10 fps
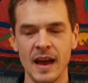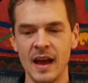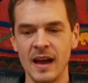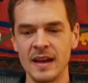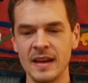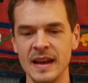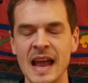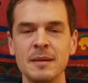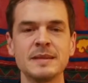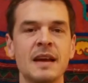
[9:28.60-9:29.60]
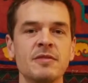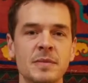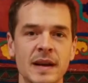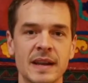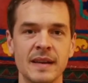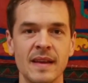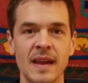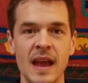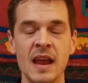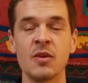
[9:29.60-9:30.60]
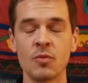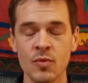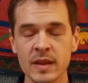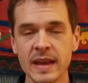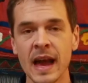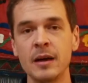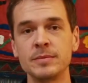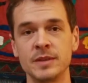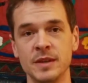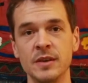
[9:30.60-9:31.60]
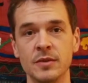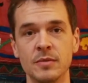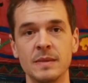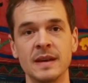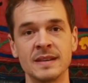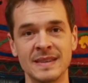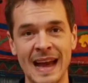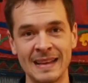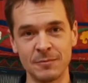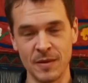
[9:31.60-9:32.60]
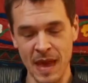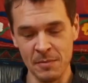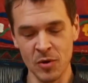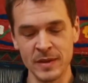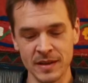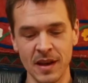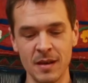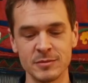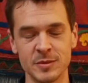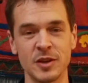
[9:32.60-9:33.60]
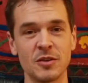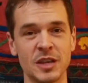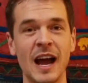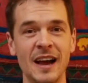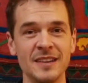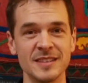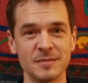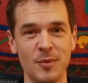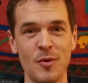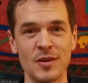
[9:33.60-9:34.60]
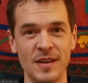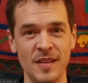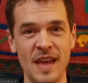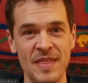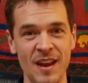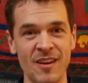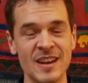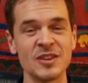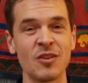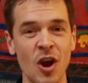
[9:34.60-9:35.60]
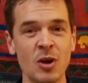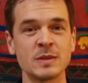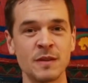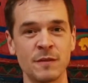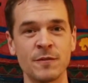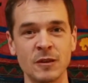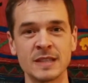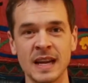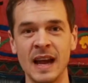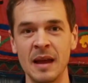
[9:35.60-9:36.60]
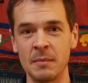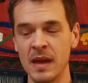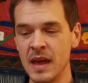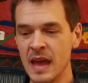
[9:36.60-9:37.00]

It helps everybody, and it really helps you, because when that moment comes, when your child is born and they're in your arms for the first time,